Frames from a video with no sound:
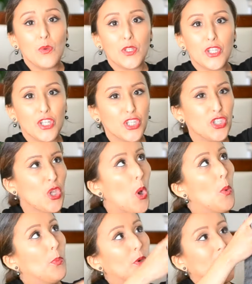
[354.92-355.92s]
which are so
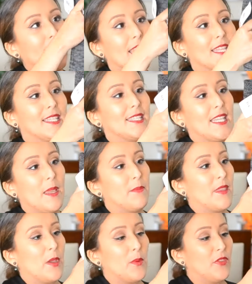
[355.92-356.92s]
pretty. It's the
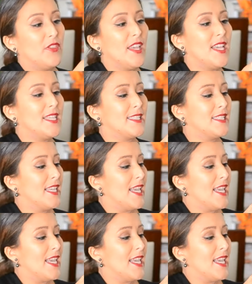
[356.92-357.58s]
same thing with this.